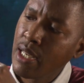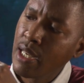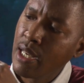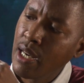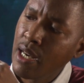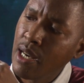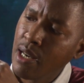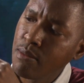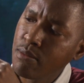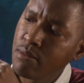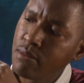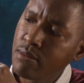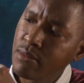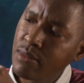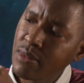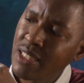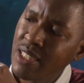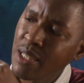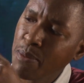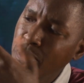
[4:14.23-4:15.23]

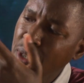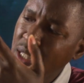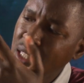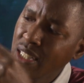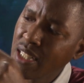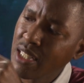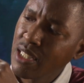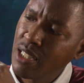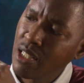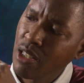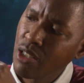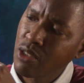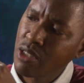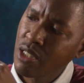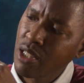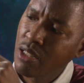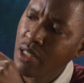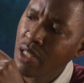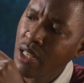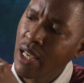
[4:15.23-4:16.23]
It's a battery that's
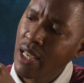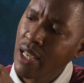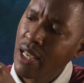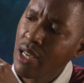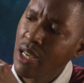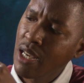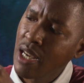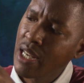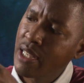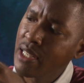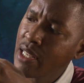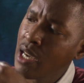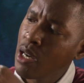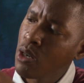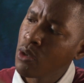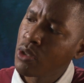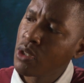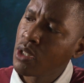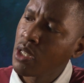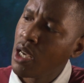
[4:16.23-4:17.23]
sort of like a
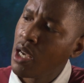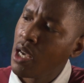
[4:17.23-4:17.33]
cutout.